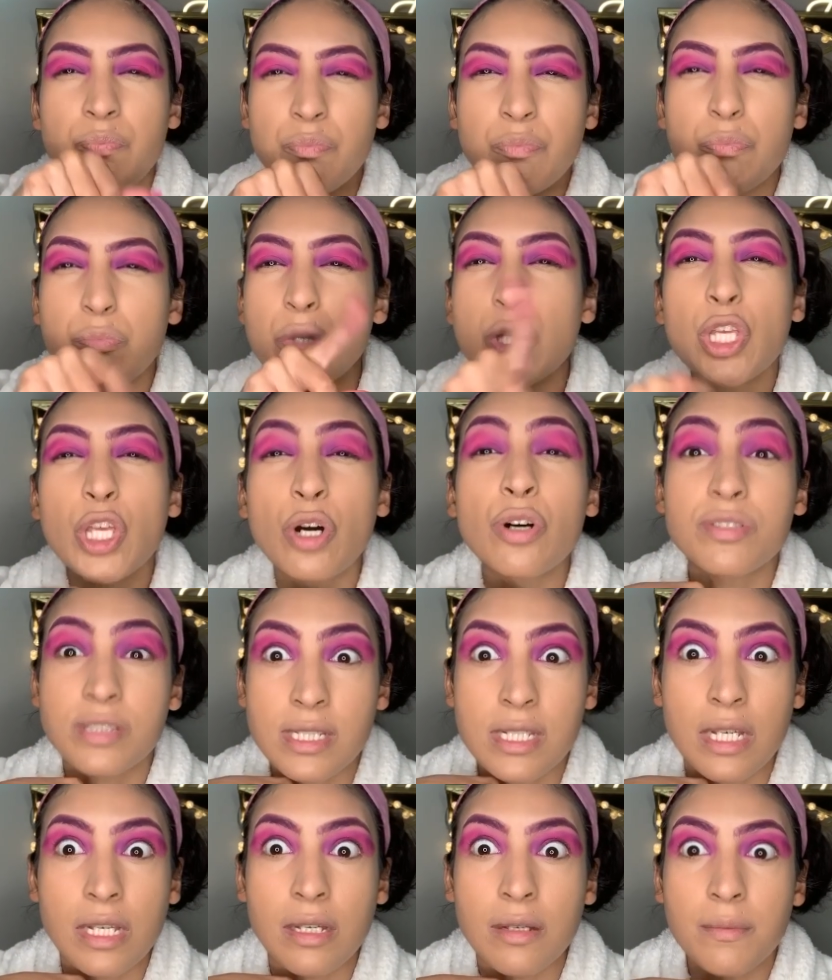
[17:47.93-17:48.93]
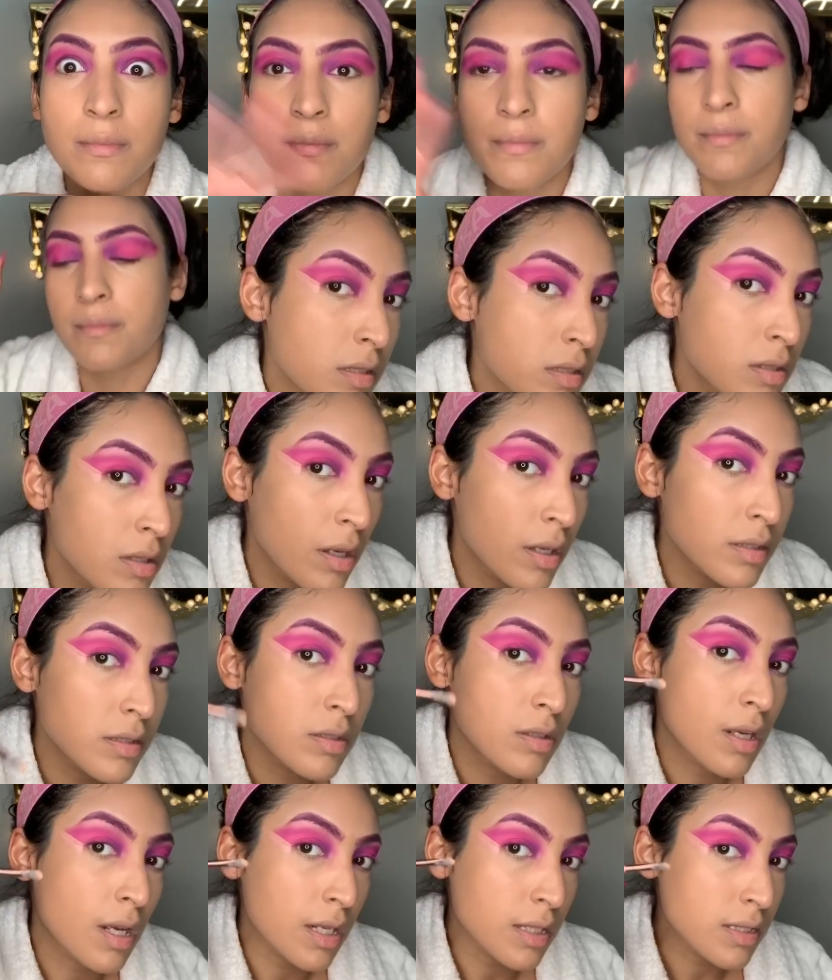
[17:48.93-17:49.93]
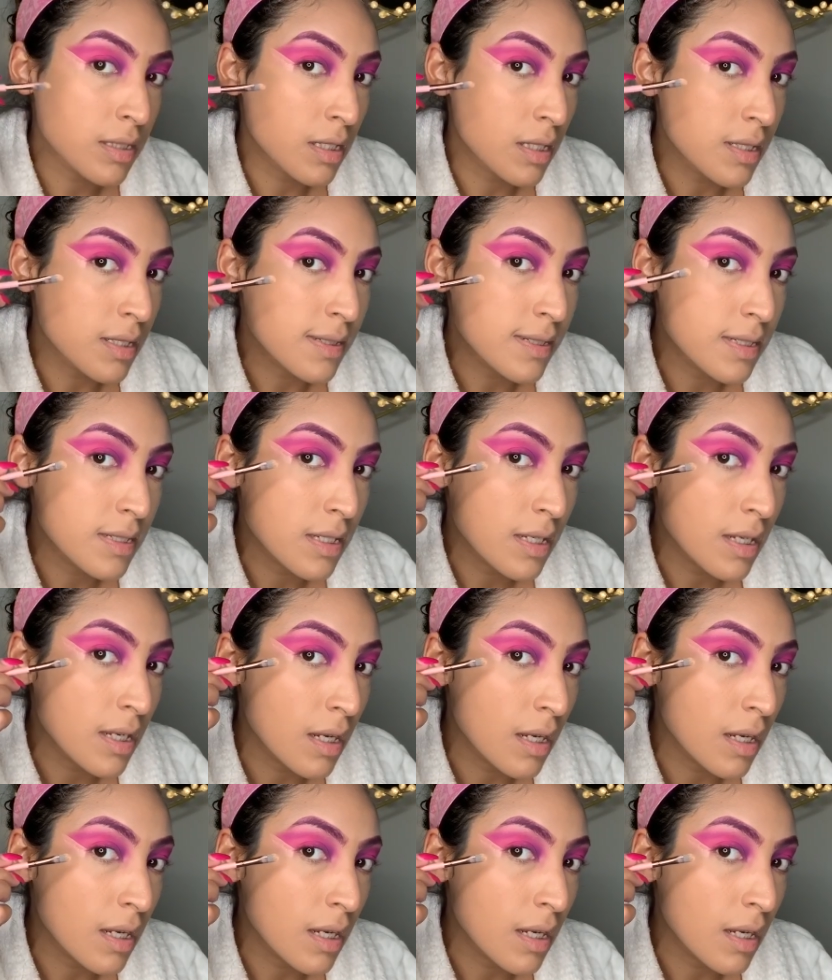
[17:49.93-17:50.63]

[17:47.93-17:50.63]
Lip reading: You'll see. So as you guys can see,